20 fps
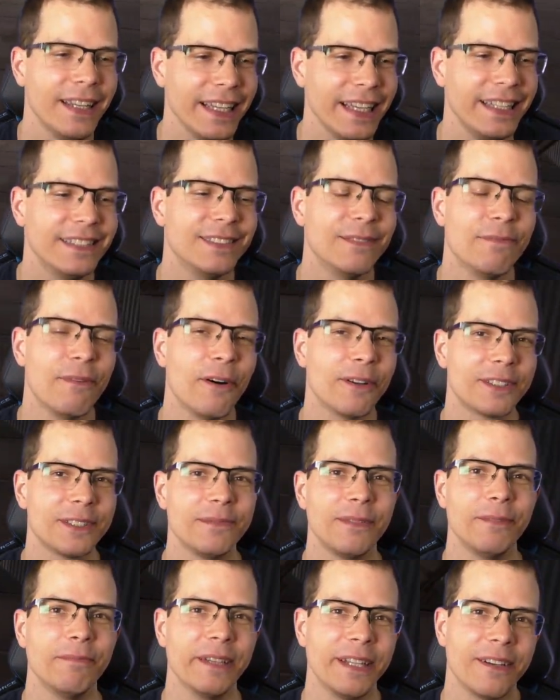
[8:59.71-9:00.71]
isn't
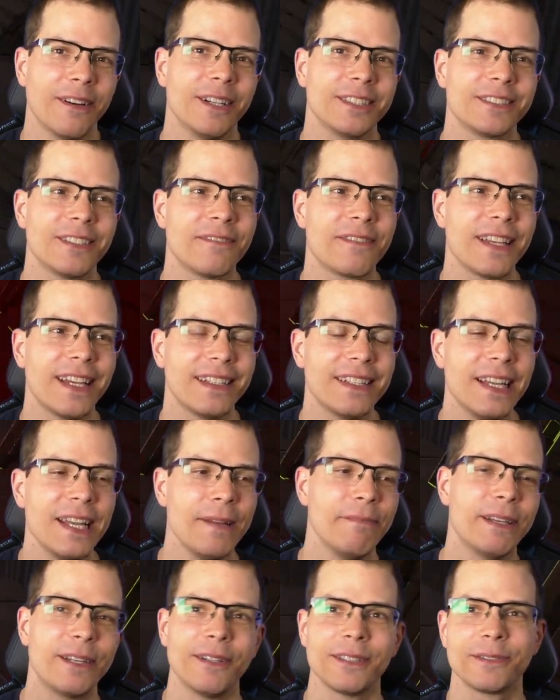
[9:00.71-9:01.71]
possible because of that,
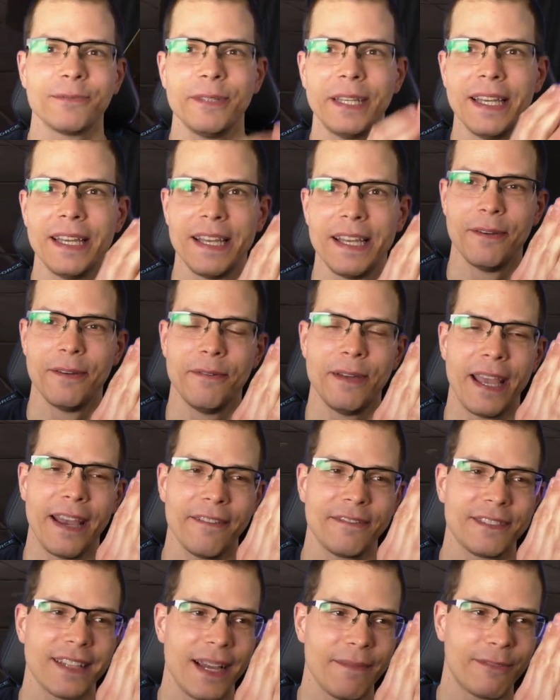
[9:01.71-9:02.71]
because we
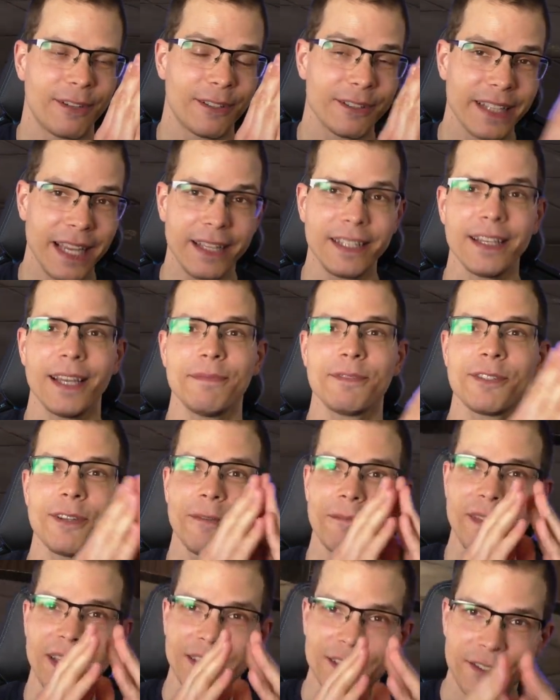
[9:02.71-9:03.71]
have time for our daytime
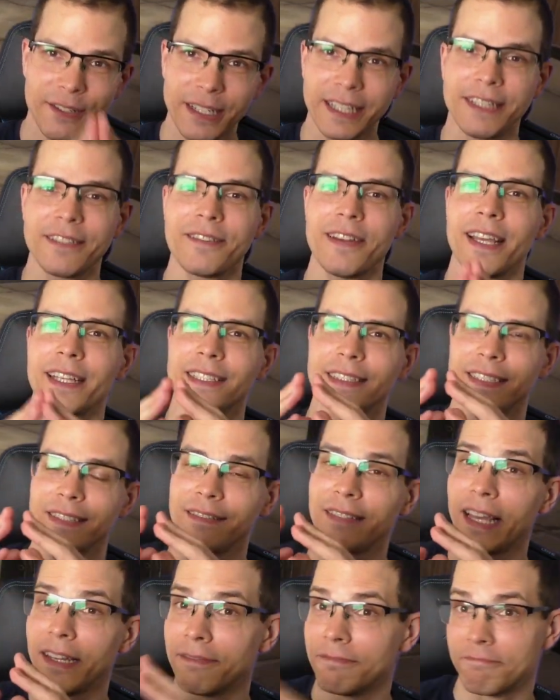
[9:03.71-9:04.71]
job, then Tricky Tracks,
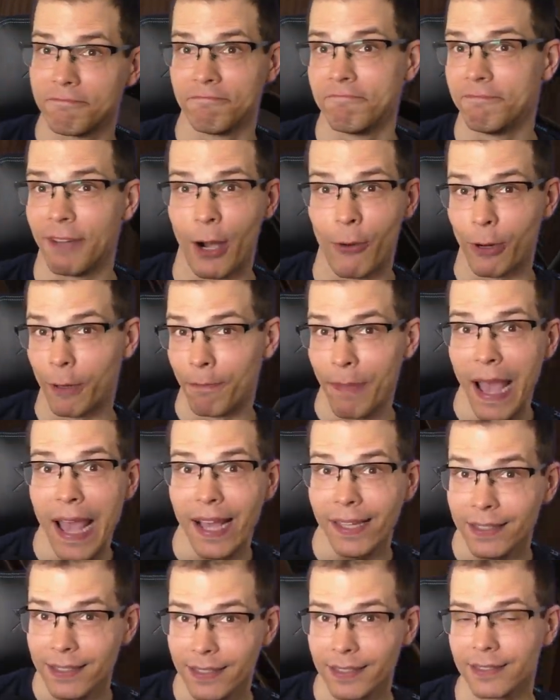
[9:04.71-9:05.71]
then our
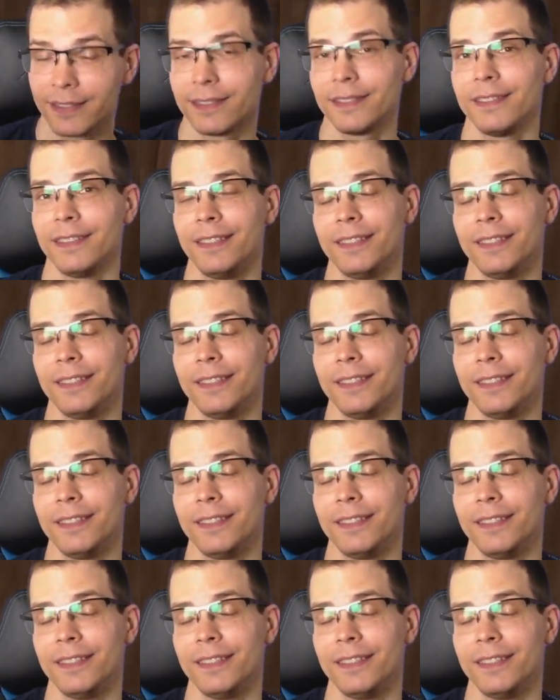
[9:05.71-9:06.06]
pets,